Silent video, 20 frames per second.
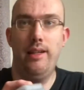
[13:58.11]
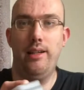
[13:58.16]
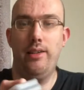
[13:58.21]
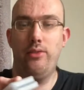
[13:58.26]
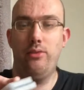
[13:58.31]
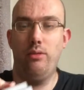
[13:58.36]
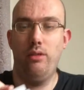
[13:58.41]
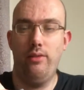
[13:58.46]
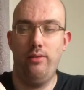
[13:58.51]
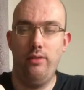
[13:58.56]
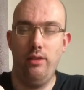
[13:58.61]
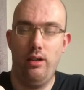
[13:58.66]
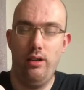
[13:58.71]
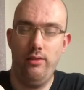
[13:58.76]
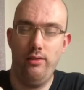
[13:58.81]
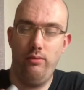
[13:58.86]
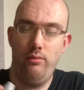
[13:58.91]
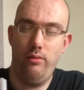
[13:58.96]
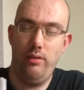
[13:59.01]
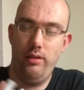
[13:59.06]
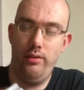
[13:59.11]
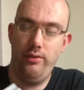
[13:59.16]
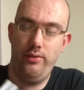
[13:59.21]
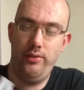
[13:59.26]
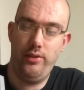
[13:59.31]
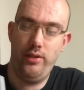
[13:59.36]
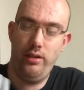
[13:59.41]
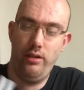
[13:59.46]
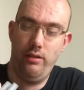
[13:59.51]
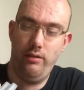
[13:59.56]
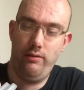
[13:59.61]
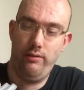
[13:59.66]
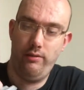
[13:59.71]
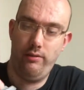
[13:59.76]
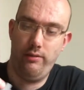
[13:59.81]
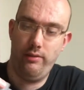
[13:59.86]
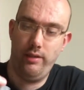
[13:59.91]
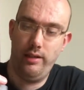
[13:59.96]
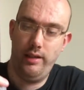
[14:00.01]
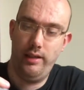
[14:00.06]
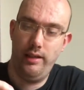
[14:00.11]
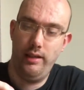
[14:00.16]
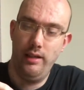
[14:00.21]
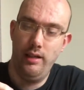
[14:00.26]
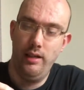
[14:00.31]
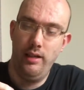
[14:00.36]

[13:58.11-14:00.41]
That's what I've got. 1, 2, 3,